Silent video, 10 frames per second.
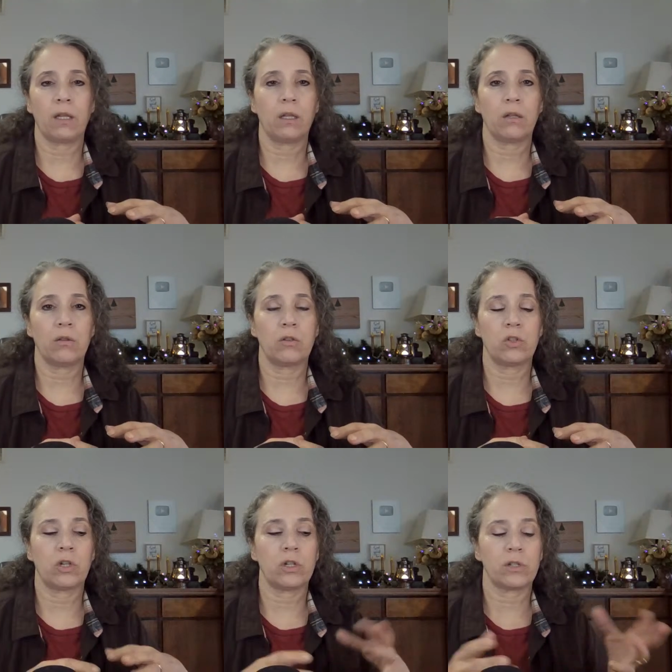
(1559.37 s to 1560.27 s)
it into the
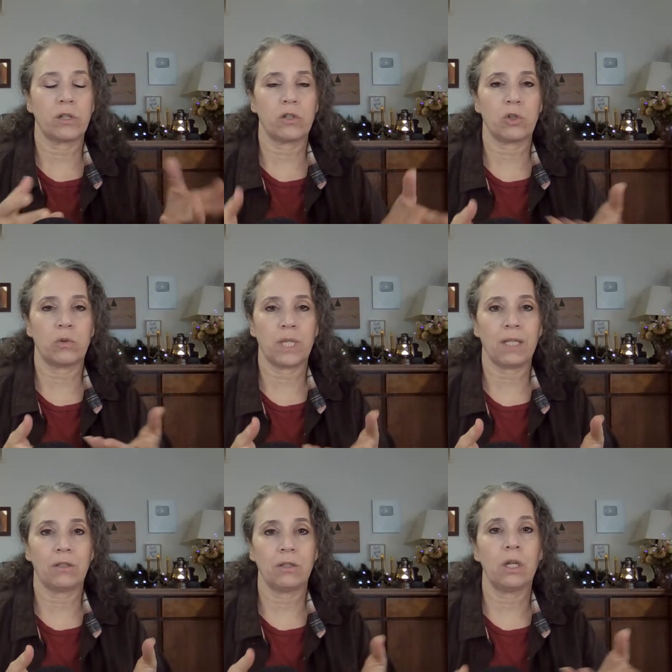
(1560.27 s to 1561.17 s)
jars and then she would
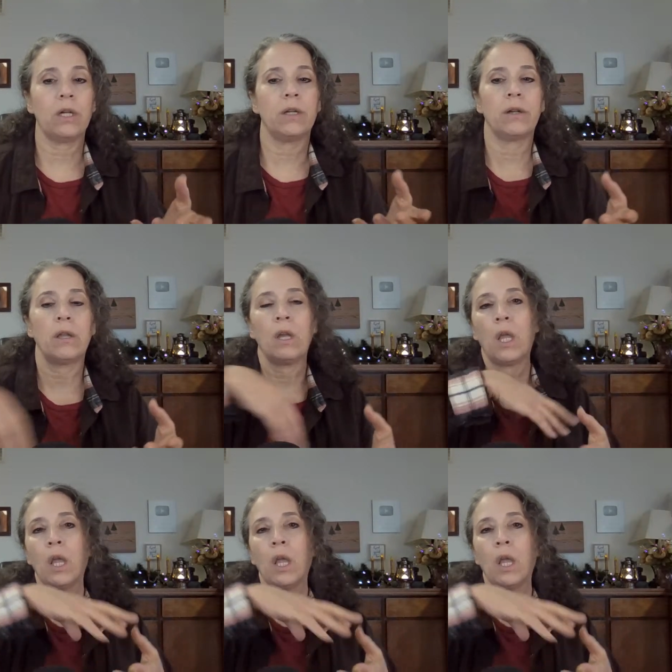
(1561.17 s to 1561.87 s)
take the lard